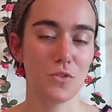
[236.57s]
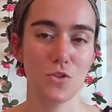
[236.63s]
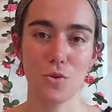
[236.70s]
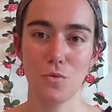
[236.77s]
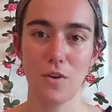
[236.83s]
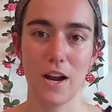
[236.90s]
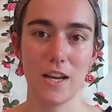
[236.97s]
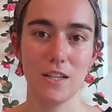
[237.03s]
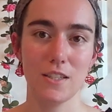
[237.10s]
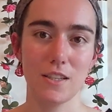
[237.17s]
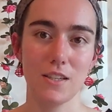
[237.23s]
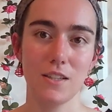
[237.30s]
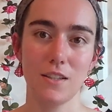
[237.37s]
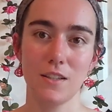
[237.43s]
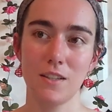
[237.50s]
the
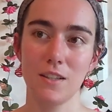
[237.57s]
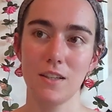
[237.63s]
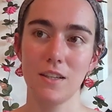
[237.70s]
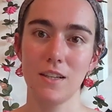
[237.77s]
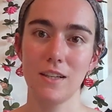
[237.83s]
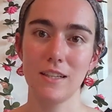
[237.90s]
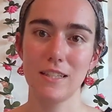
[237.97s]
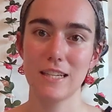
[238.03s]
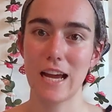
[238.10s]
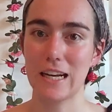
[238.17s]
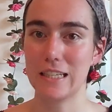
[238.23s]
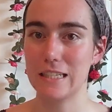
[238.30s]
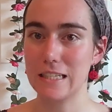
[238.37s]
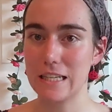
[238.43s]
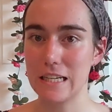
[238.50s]
right
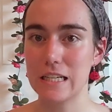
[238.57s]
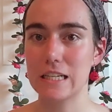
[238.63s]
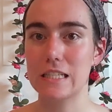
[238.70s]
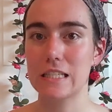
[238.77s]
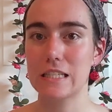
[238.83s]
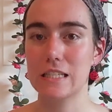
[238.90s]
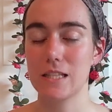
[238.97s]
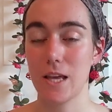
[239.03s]
techniques.